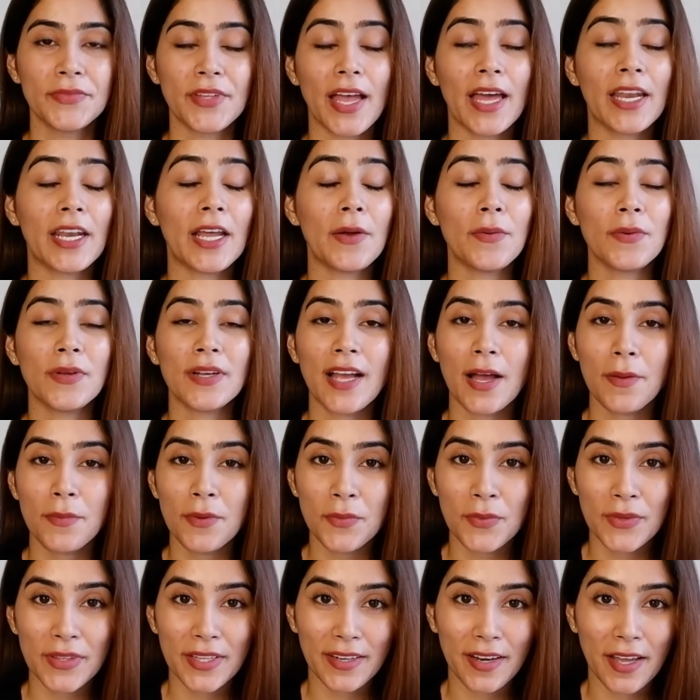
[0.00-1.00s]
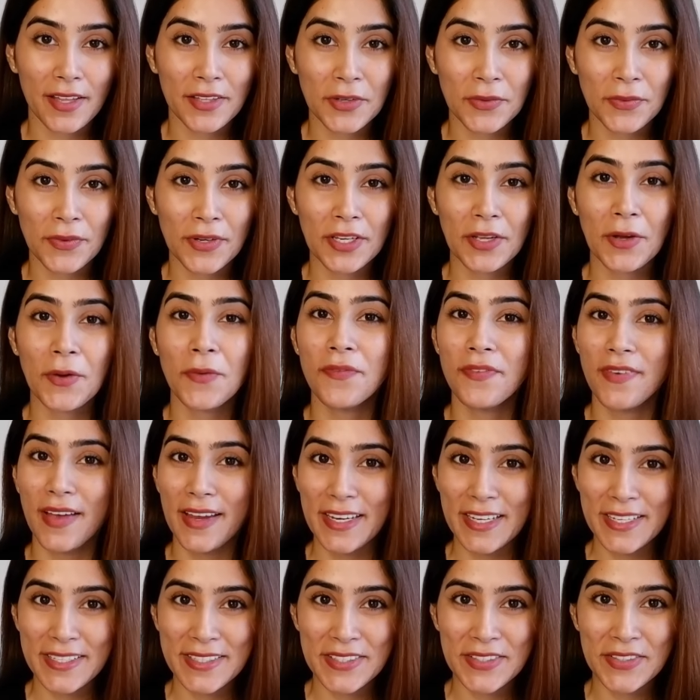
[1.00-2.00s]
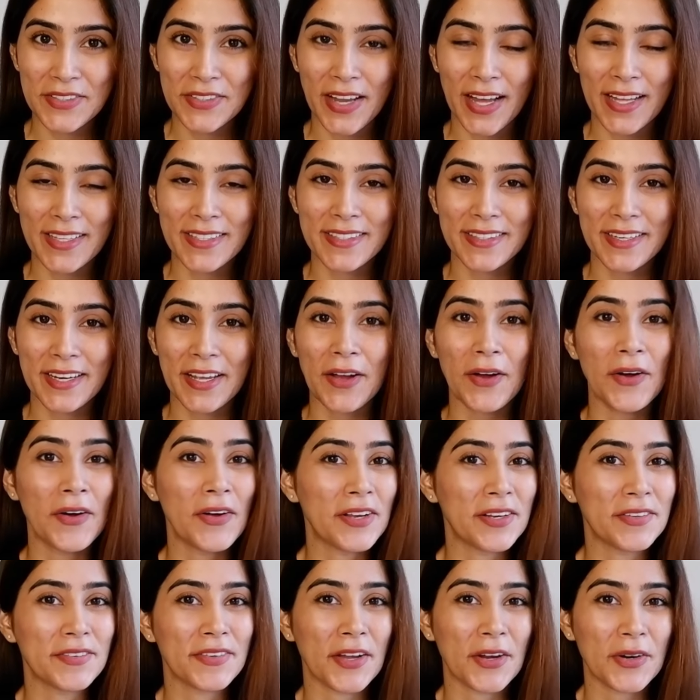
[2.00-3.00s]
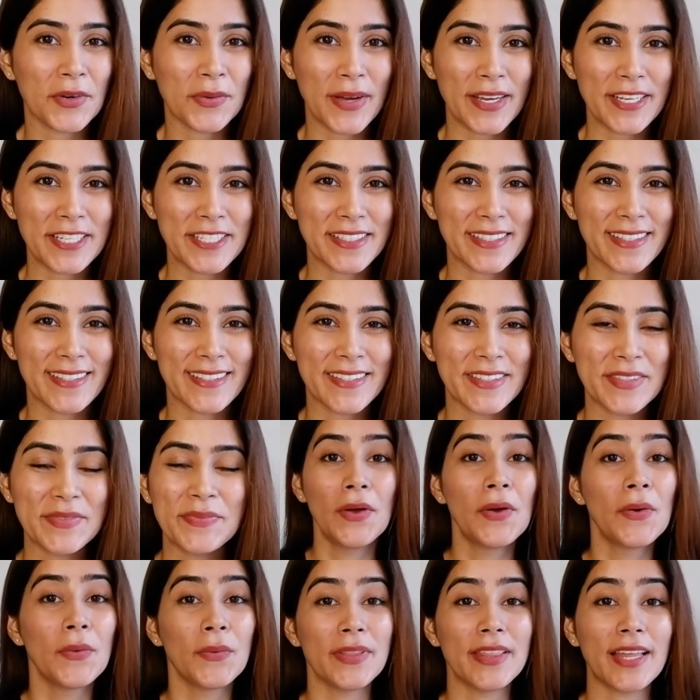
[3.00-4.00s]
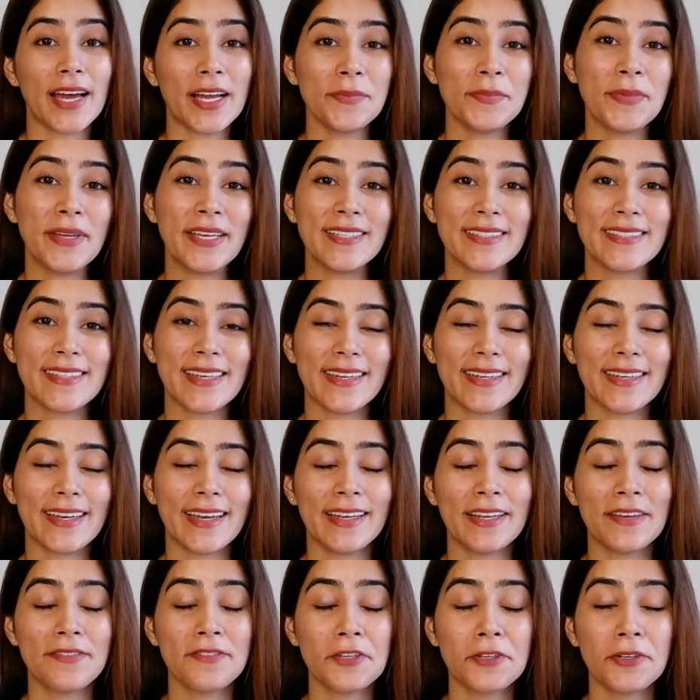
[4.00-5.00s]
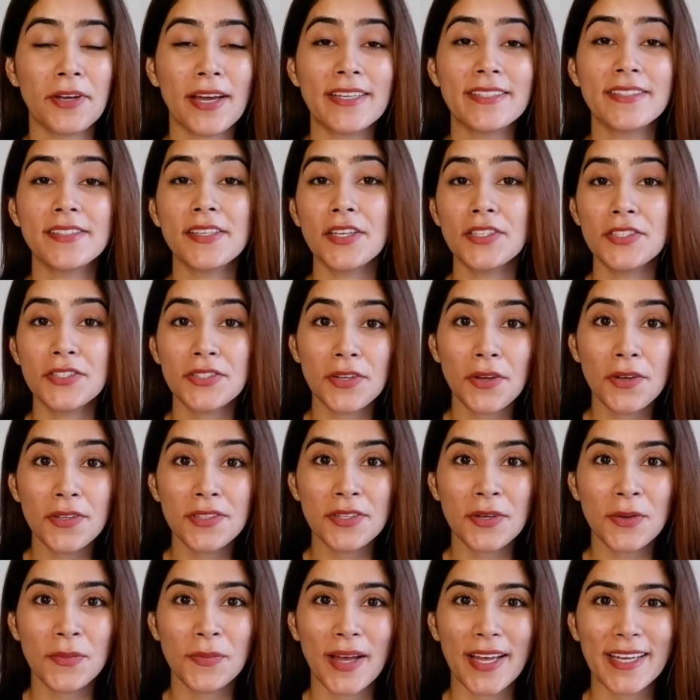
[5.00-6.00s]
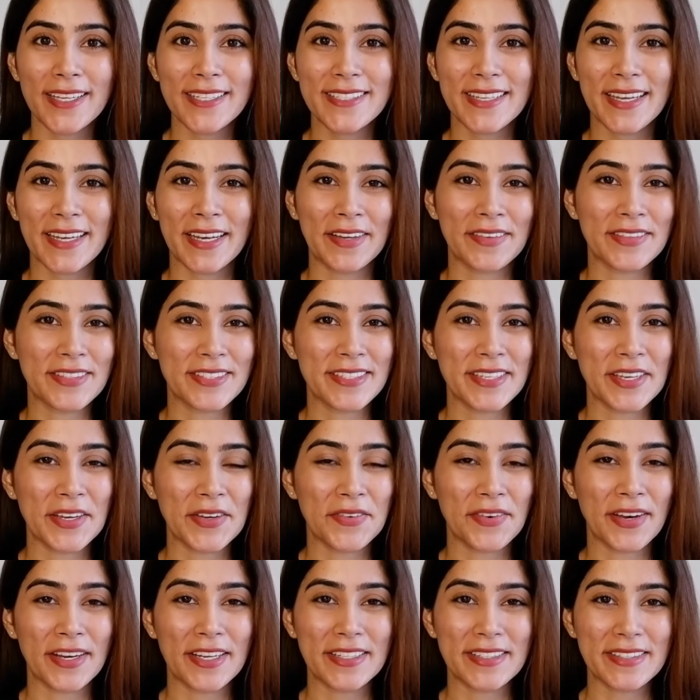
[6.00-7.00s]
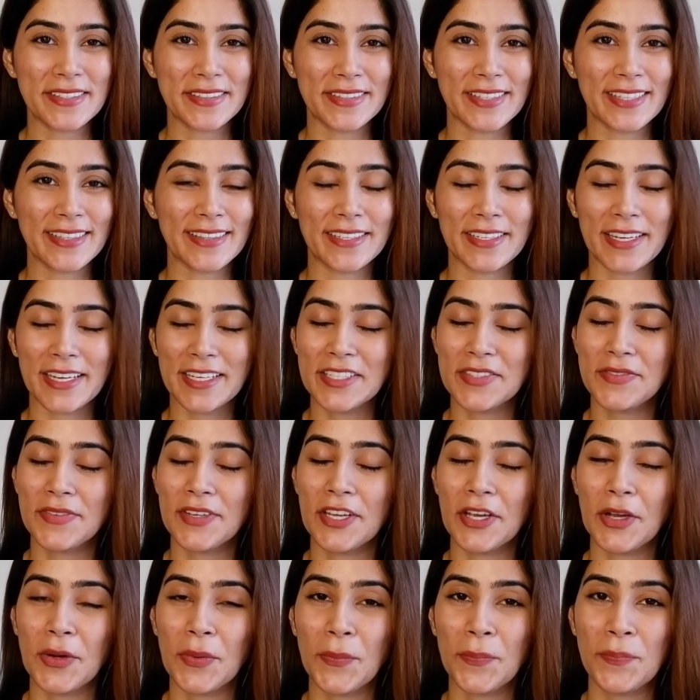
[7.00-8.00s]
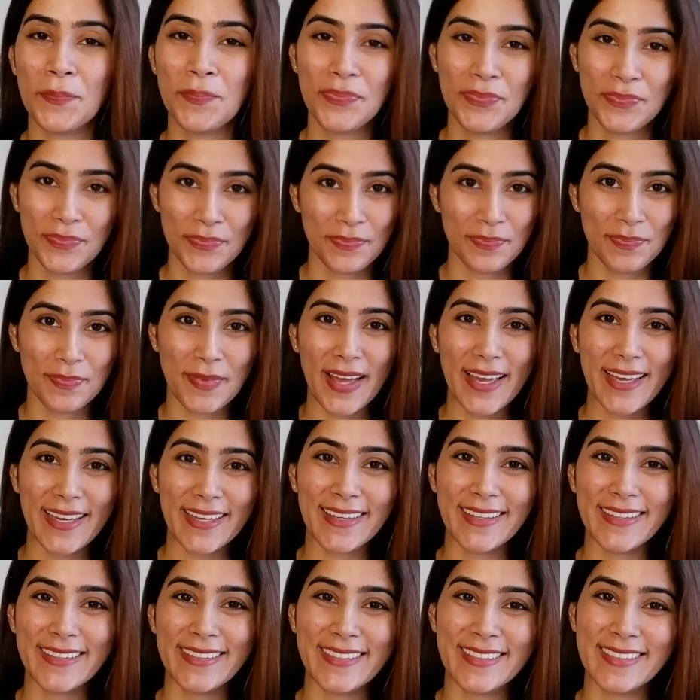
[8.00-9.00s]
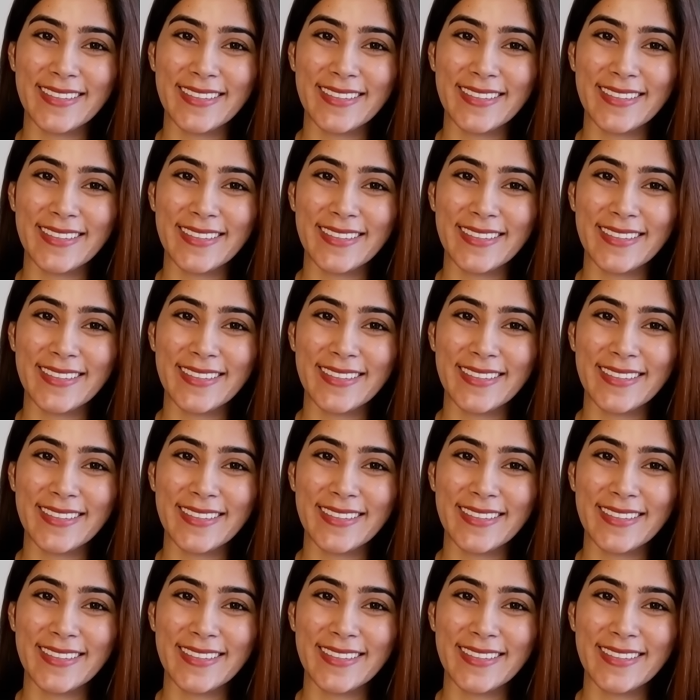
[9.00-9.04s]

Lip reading: And I will come up with another video very soon answering all of your questions. With that being said, I love you guys so much, and I will see you very soon in the next video. Bye!